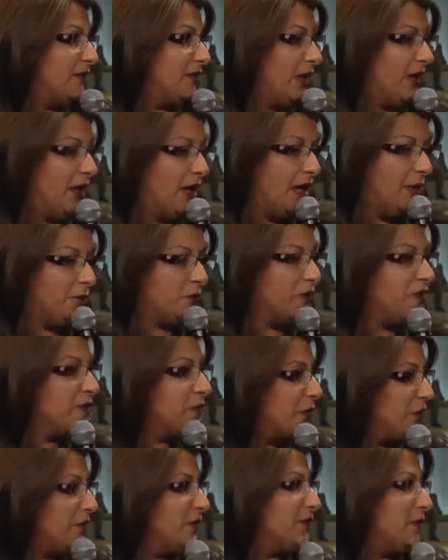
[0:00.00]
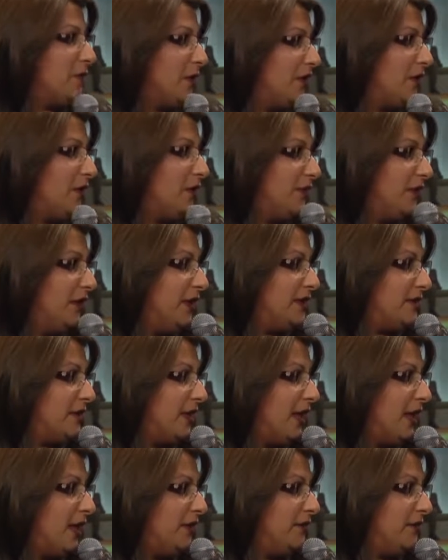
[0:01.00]
and I'm responsible of his
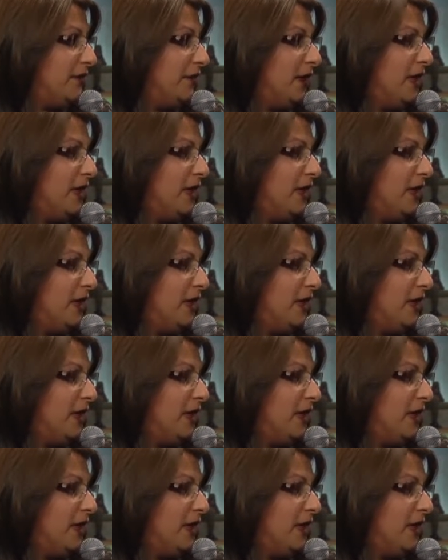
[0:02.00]
life.